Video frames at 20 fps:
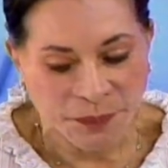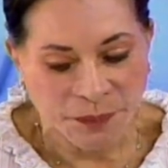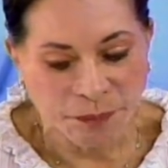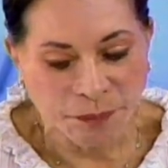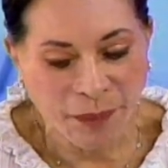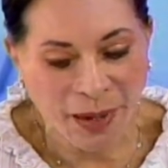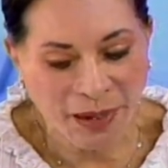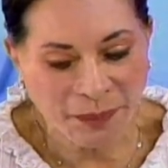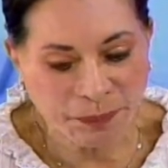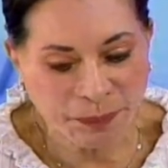
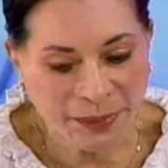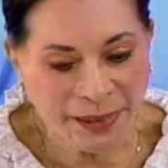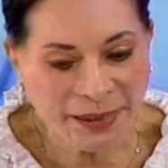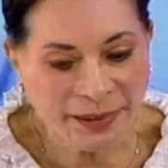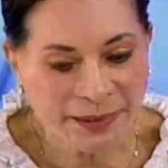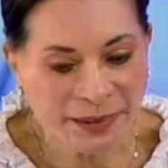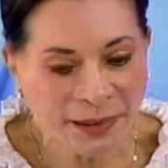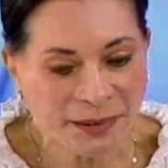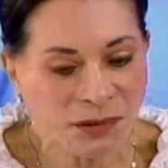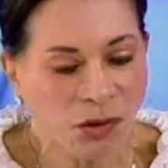my
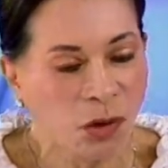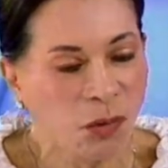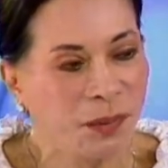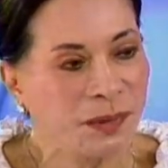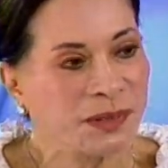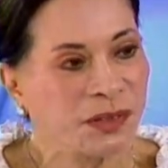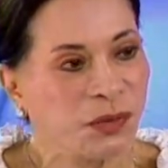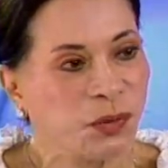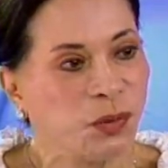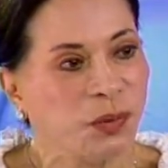piece, it's
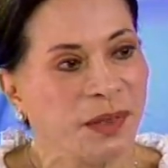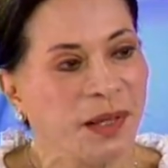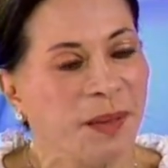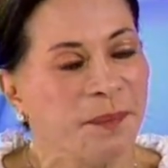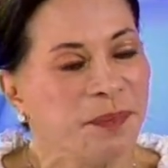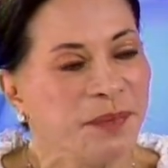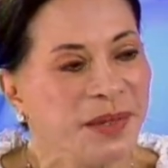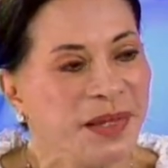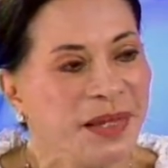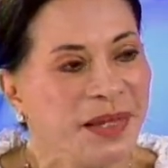always through the
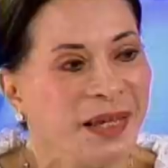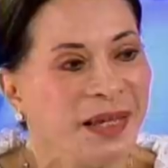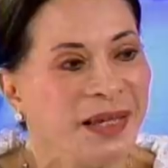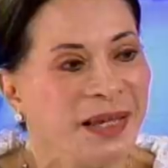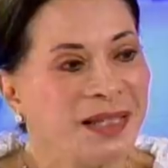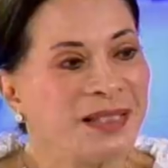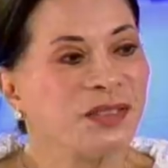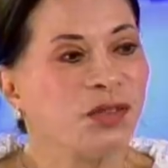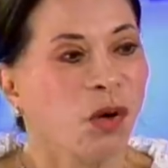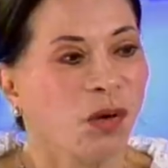
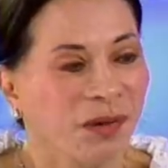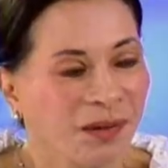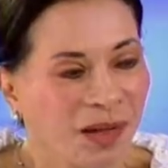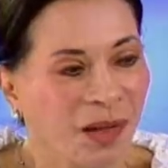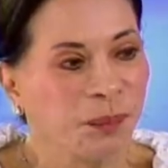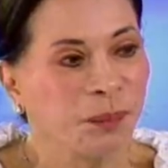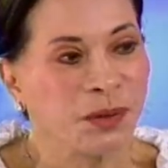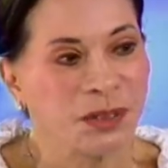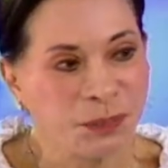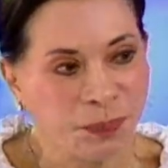historical
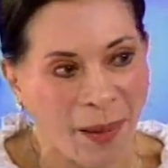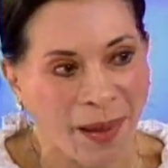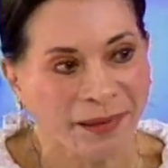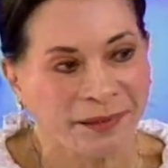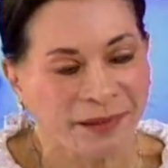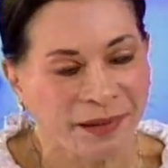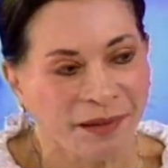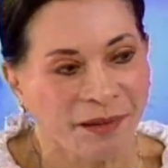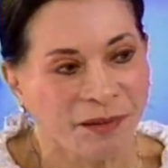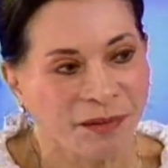
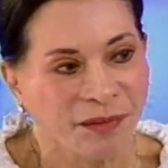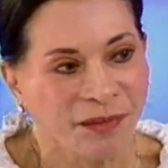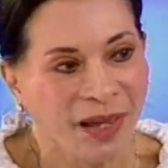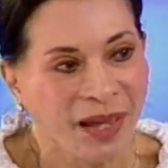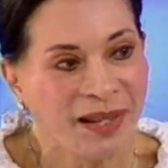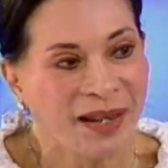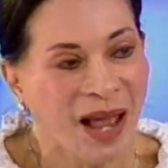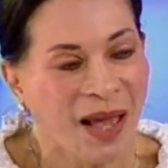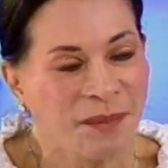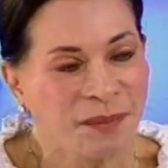perspective,
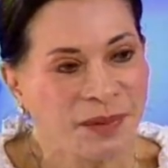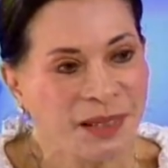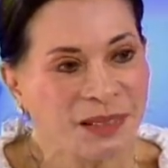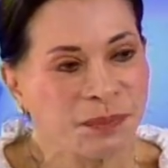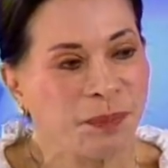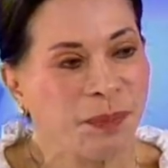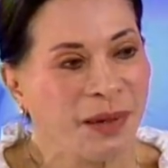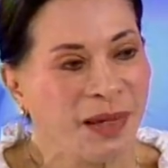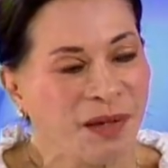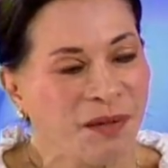and I'm
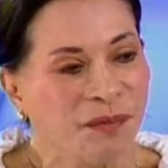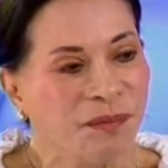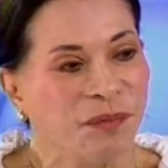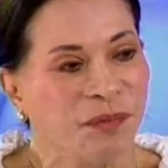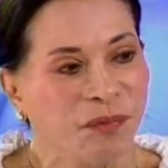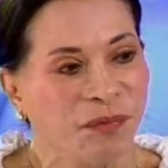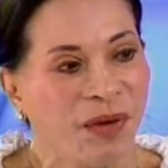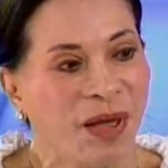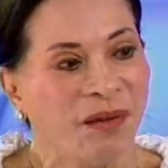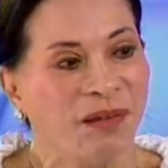just being
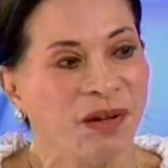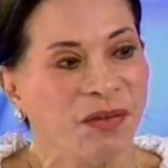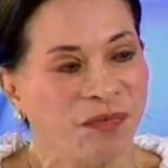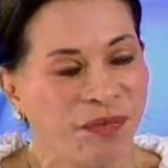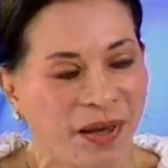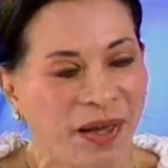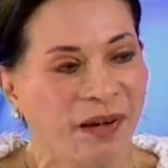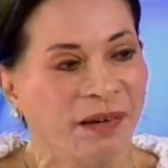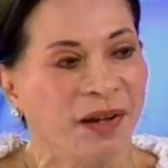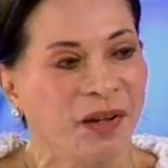very
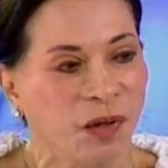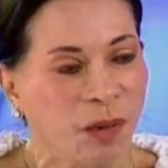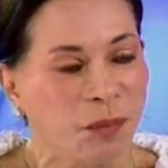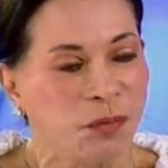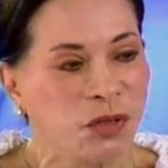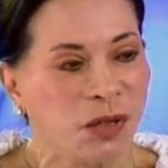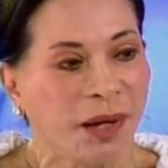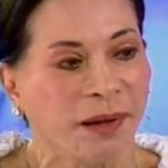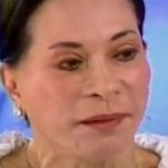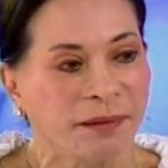fair and
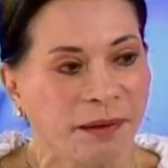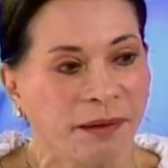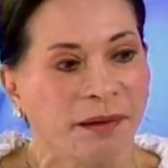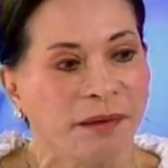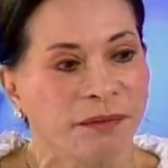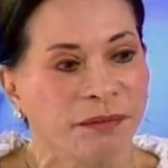objective.